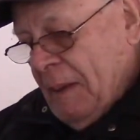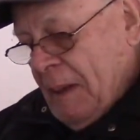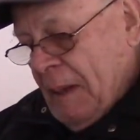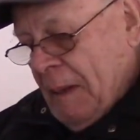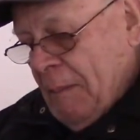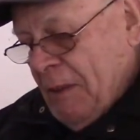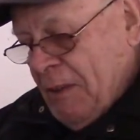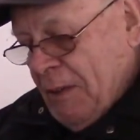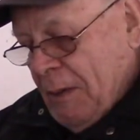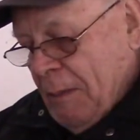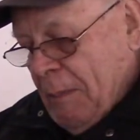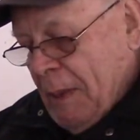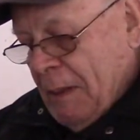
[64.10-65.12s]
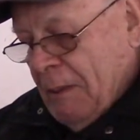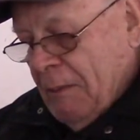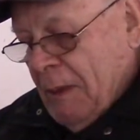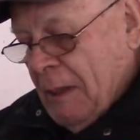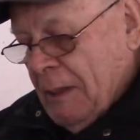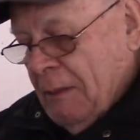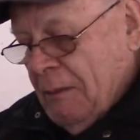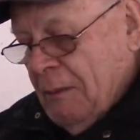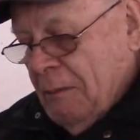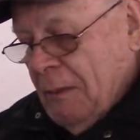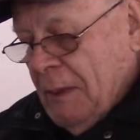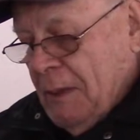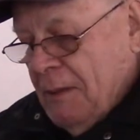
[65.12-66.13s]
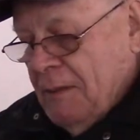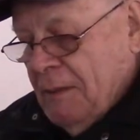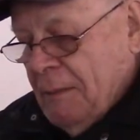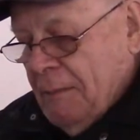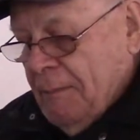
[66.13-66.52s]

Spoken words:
MSR Pocket Rocket 2 with us.